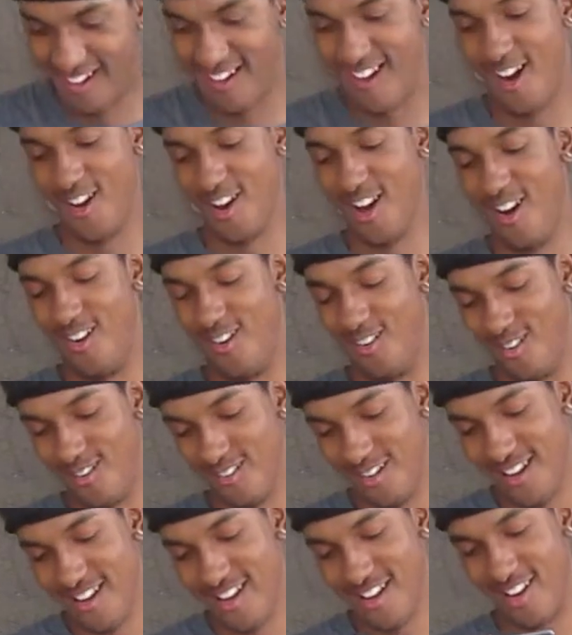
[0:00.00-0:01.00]
Hold
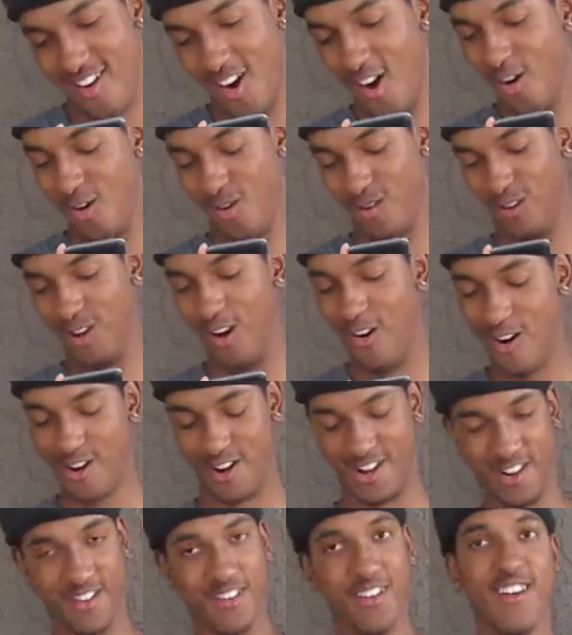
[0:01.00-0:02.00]
on. Oh
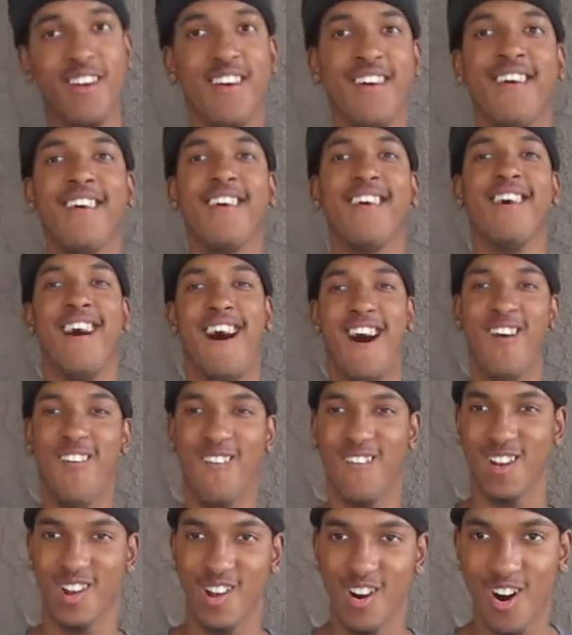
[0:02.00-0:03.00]

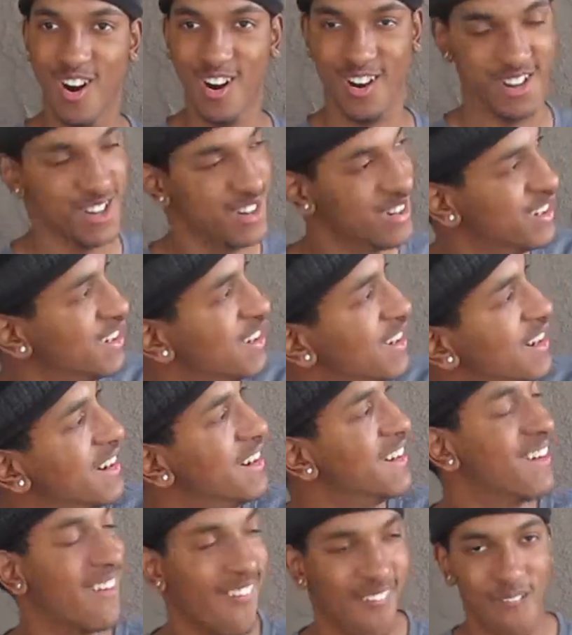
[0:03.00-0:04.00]
Lord.
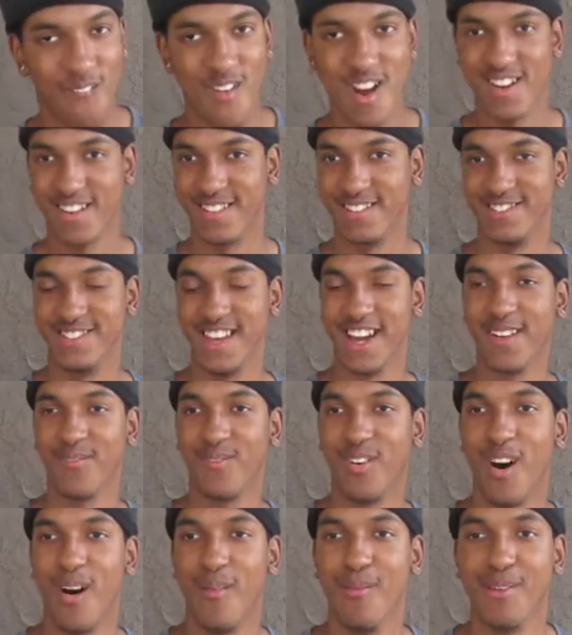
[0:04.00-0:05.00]
Where does Jake
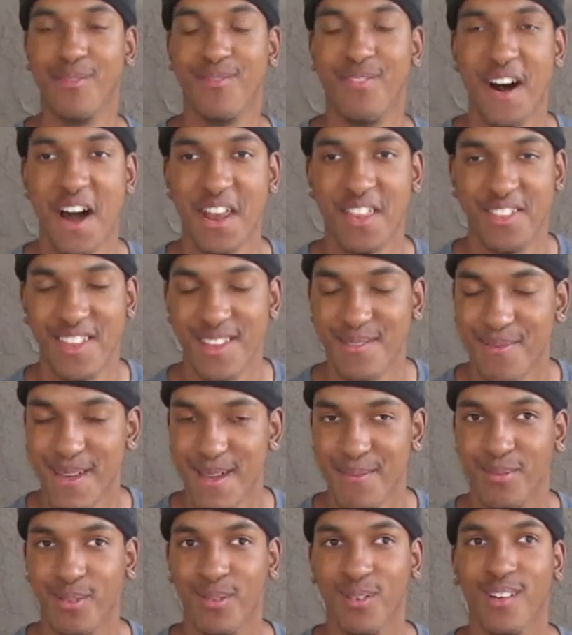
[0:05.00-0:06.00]
Paul be finding
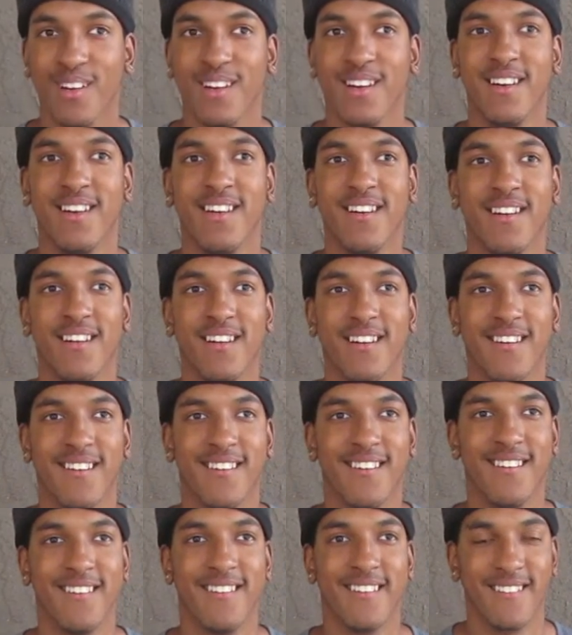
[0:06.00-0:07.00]
these people?
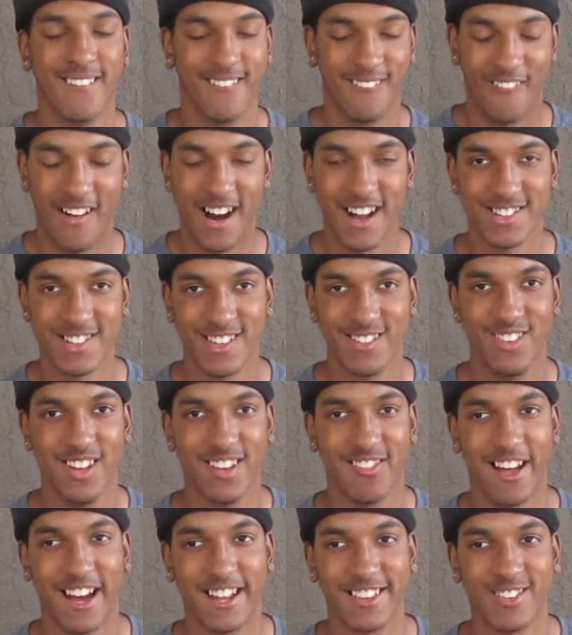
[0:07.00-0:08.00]
Why does he
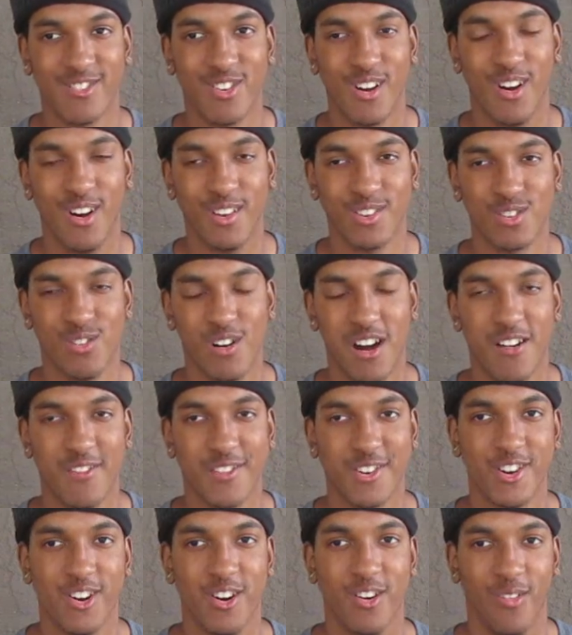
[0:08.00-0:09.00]
look like a
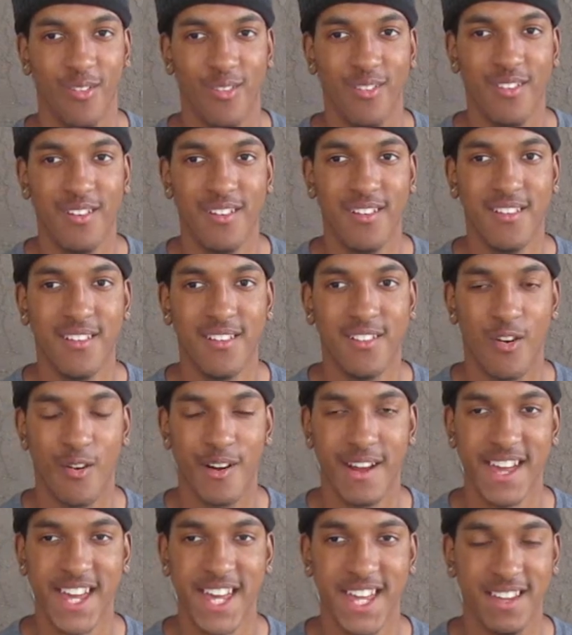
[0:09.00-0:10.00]
12-year-old?
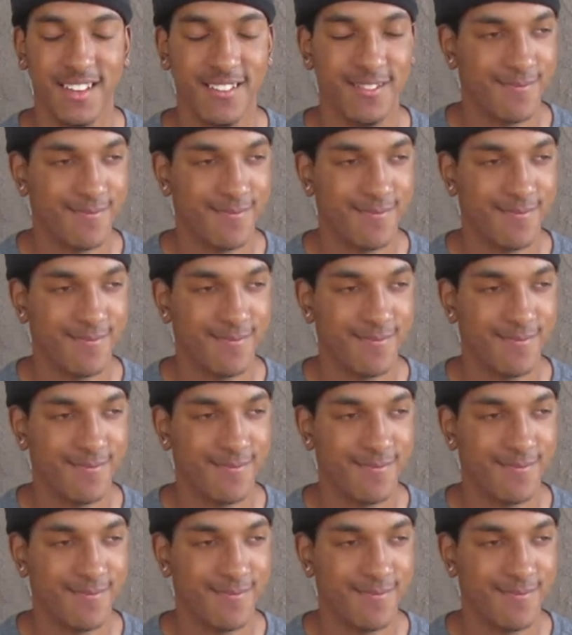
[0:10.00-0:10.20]
Or he?